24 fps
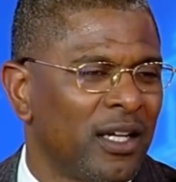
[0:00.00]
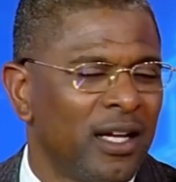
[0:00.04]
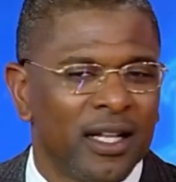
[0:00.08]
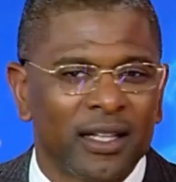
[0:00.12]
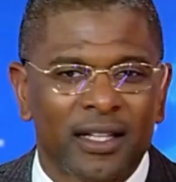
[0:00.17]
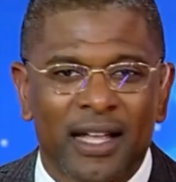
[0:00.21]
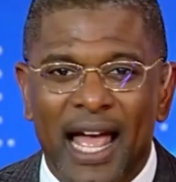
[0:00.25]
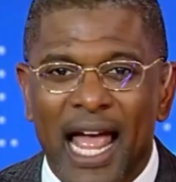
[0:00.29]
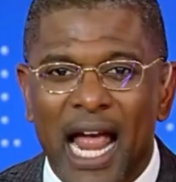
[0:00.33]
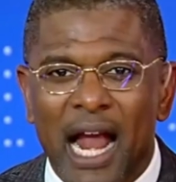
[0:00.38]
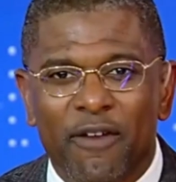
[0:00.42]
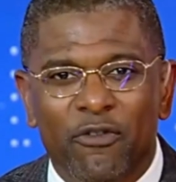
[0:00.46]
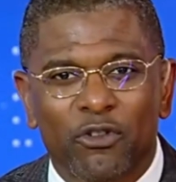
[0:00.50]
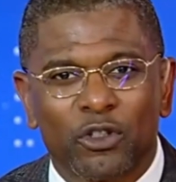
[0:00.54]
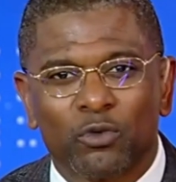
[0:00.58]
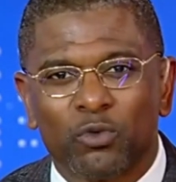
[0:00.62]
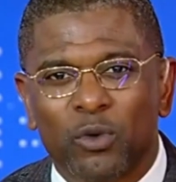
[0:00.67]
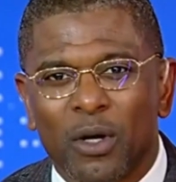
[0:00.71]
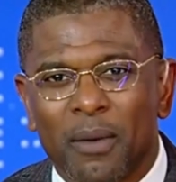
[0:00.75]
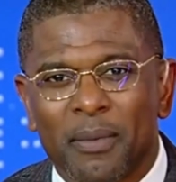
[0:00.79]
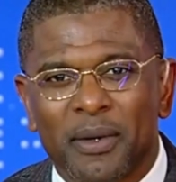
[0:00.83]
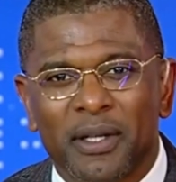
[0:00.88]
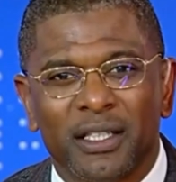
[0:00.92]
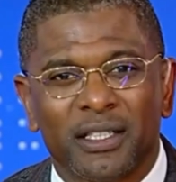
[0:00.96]
The average
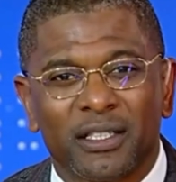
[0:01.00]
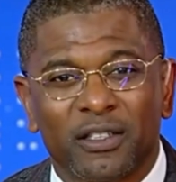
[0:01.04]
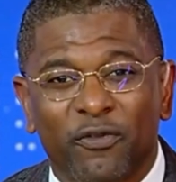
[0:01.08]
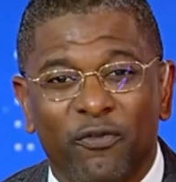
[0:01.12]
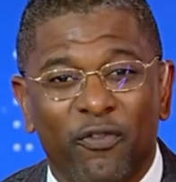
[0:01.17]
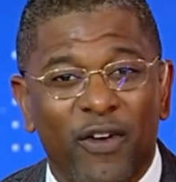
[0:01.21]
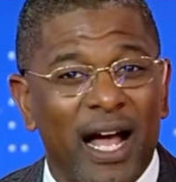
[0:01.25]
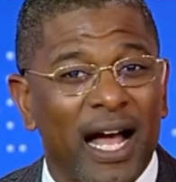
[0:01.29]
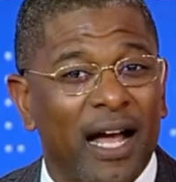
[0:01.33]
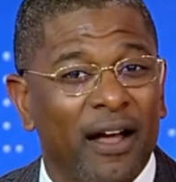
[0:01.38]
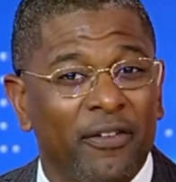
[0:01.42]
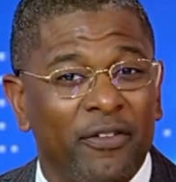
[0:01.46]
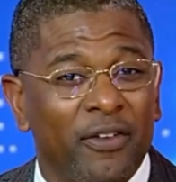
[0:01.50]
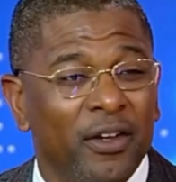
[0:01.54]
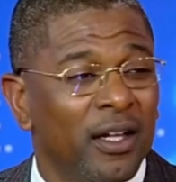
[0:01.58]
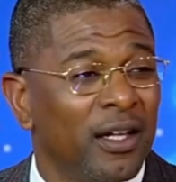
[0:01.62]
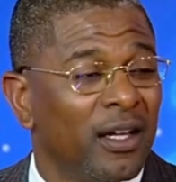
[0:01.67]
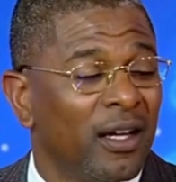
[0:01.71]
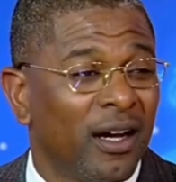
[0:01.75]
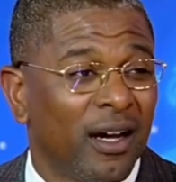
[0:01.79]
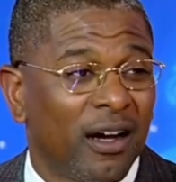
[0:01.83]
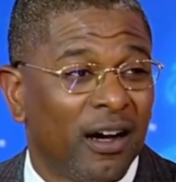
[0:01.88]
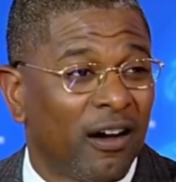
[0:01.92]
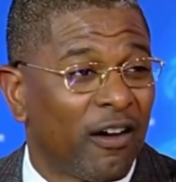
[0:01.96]
woman is
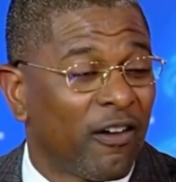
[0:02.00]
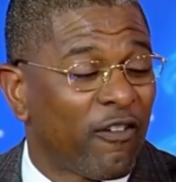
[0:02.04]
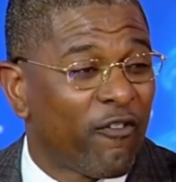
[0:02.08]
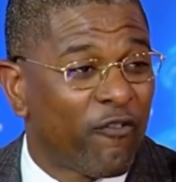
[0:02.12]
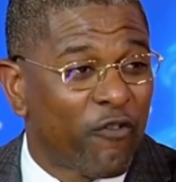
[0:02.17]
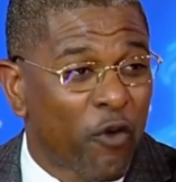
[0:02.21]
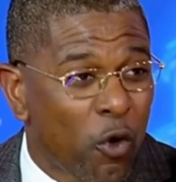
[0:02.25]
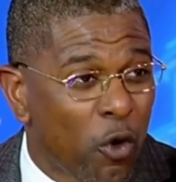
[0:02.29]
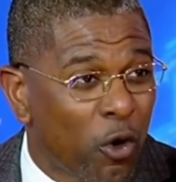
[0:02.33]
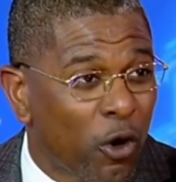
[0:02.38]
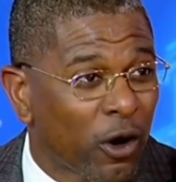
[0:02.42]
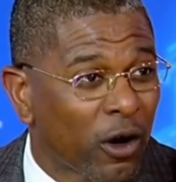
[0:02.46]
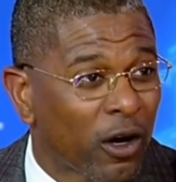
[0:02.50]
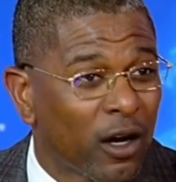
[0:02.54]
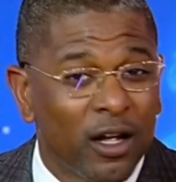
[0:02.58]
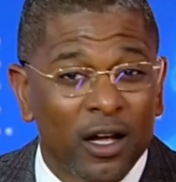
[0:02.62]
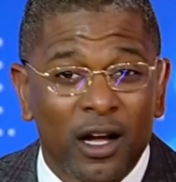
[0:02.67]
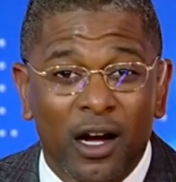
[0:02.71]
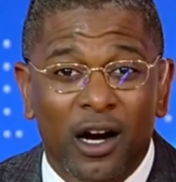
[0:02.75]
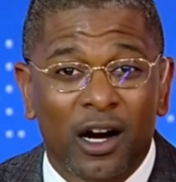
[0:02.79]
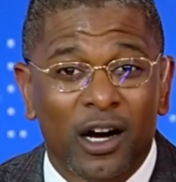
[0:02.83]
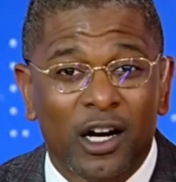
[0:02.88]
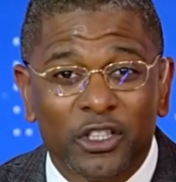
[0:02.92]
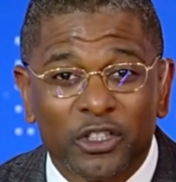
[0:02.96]
5'4",
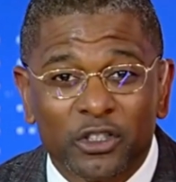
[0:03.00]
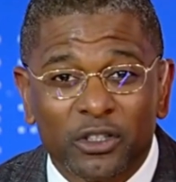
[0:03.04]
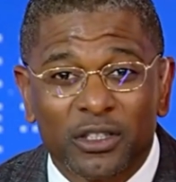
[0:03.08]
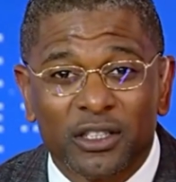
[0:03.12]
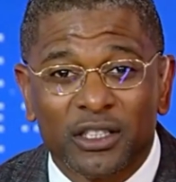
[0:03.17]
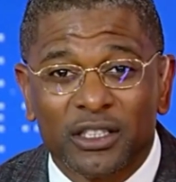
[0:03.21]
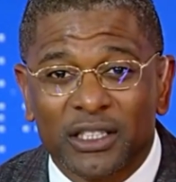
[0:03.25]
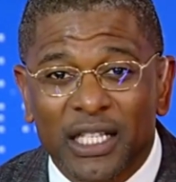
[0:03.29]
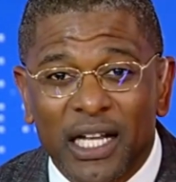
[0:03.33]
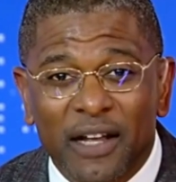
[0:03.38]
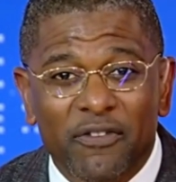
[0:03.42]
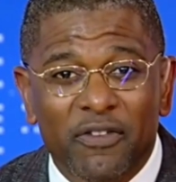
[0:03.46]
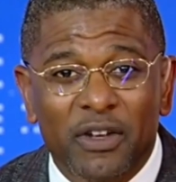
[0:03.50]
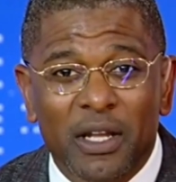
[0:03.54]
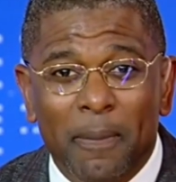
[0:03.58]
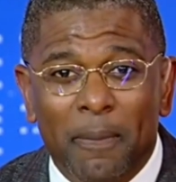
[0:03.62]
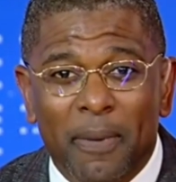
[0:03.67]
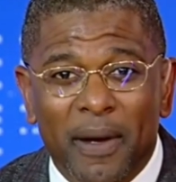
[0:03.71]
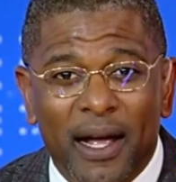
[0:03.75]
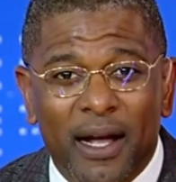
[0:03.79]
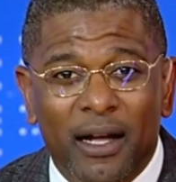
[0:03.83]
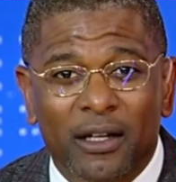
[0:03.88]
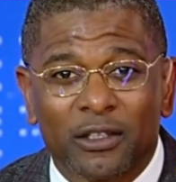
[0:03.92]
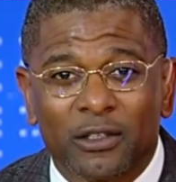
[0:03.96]
170
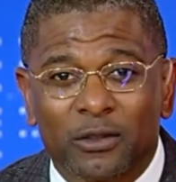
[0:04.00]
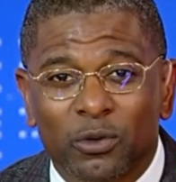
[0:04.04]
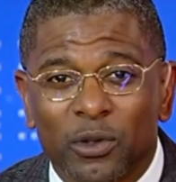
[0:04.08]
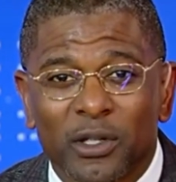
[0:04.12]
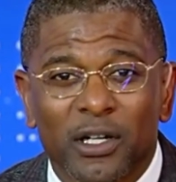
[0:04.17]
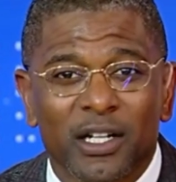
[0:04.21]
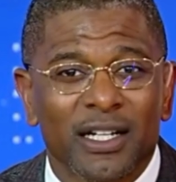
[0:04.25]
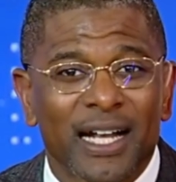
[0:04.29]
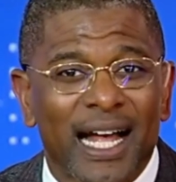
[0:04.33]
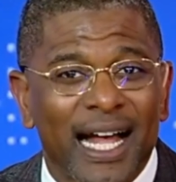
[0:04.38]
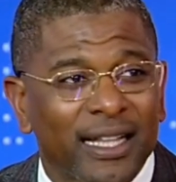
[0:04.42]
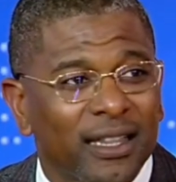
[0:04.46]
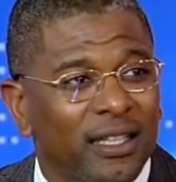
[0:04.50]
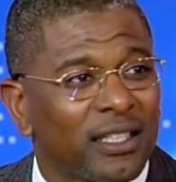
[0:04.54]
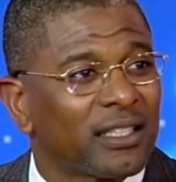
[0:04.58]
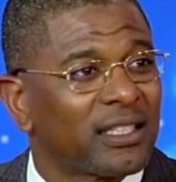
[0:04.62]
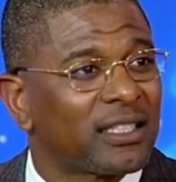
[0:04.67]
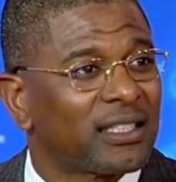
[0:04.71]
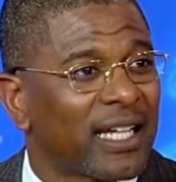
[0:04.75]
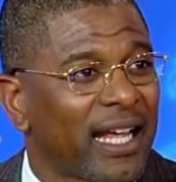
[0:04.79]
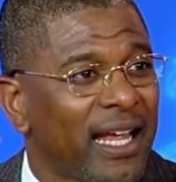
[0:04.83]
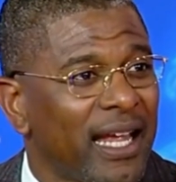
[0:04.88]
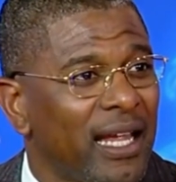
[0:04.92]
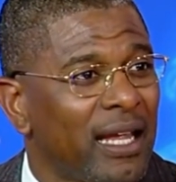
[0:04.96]
pounds. We are not the
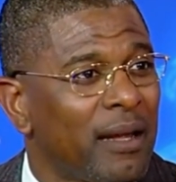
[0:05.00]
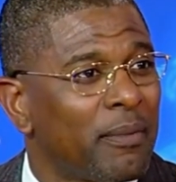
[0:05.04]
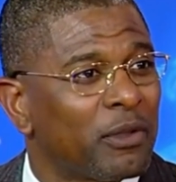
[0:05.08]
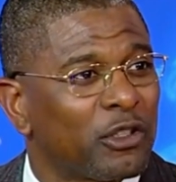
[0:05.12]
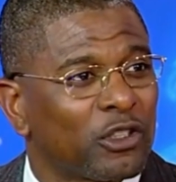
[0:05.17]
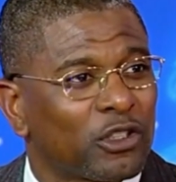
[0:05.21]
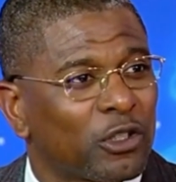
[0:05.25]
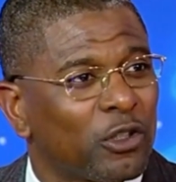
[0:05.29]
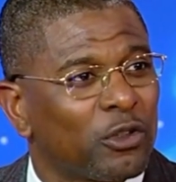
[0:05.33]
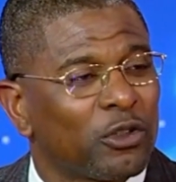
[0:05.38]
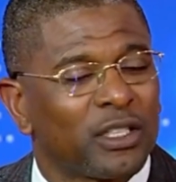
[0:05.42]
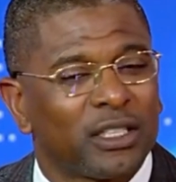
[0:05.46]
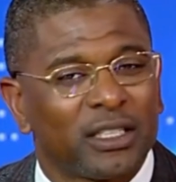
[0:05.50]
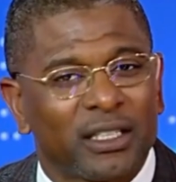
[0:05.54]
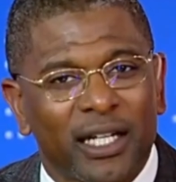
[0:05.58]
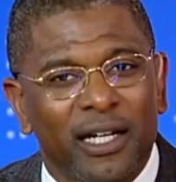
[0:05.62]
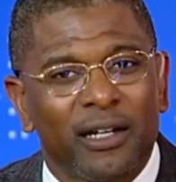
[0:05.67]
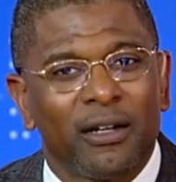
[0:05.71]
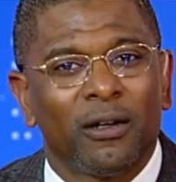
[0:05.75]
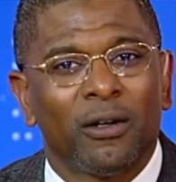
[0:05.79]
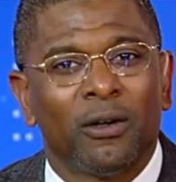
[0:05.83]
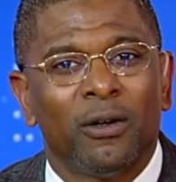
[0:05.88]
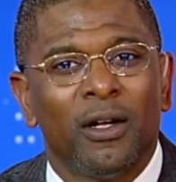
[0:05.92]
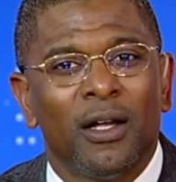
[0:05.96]
same. And so to
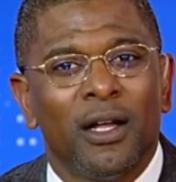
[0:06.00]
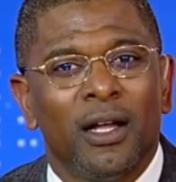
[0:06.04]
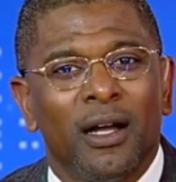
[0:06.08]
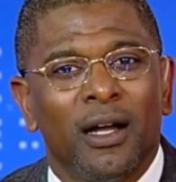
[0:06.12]
tell